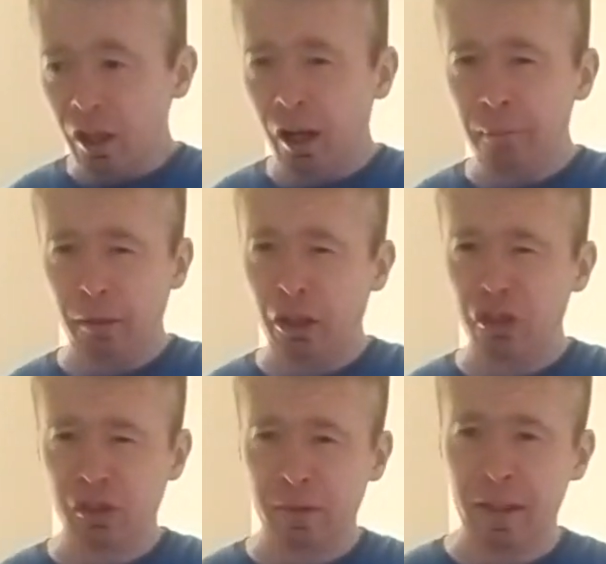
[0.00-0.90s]
are
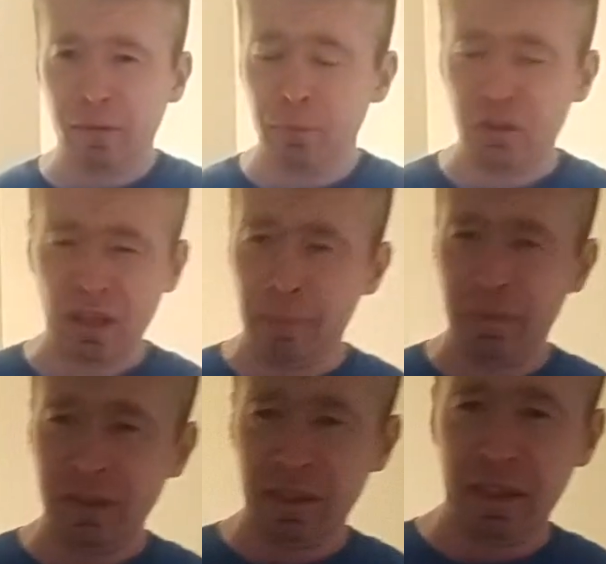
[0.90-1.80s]
miles away from the
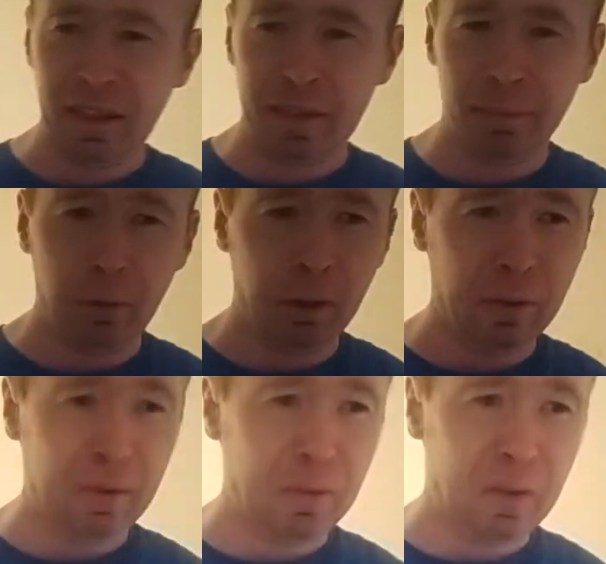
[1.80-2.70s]
Champions League spot
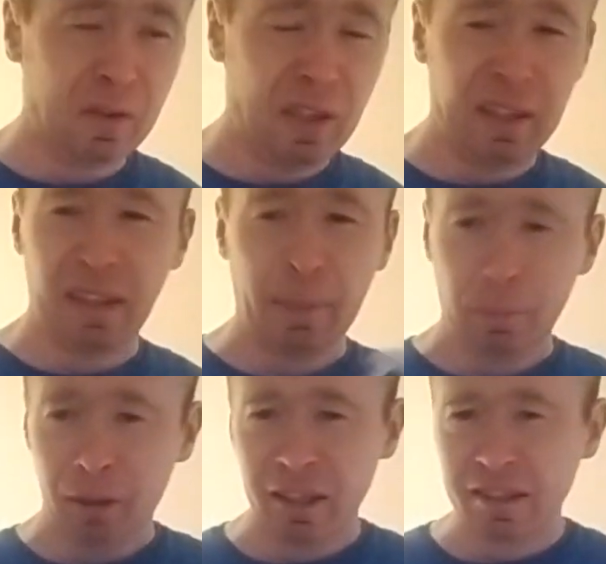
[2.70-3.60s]
in
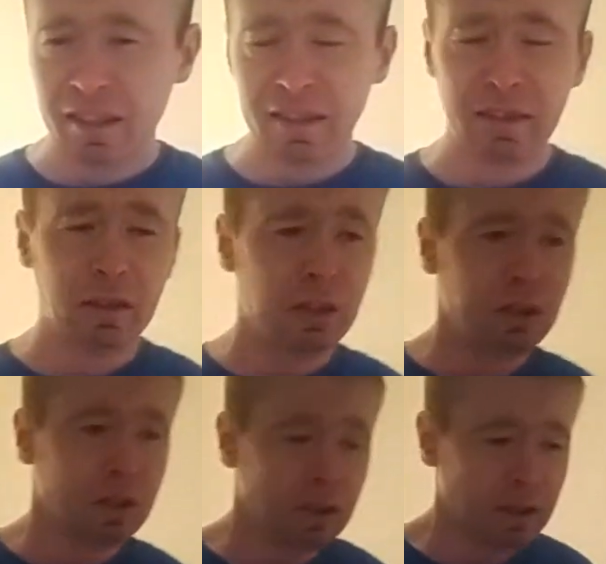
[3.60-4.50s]
capabilities.
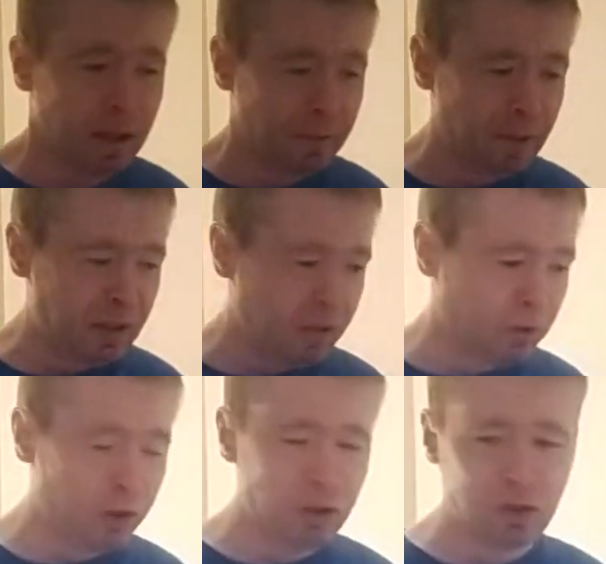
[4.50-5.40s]
I think they've
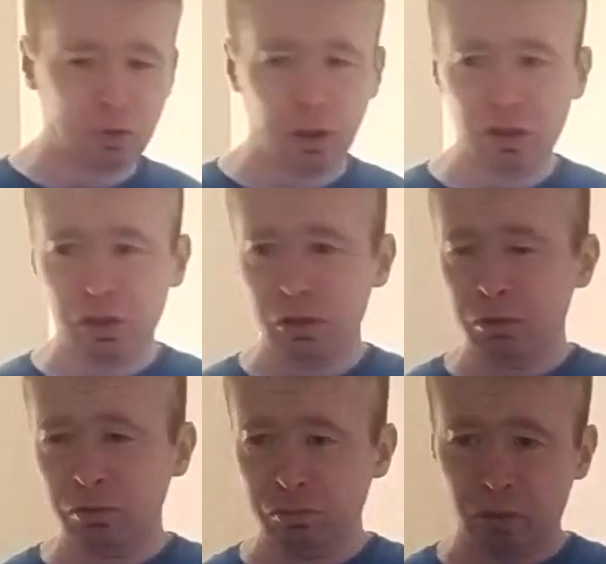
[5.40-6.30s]
got a squad
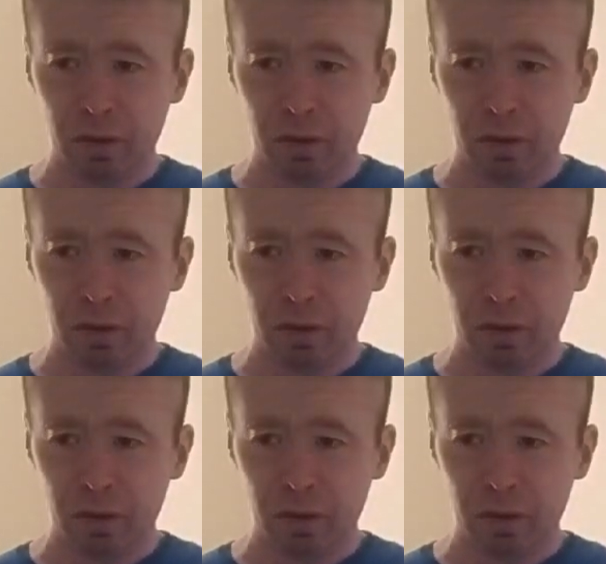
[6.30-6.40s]
who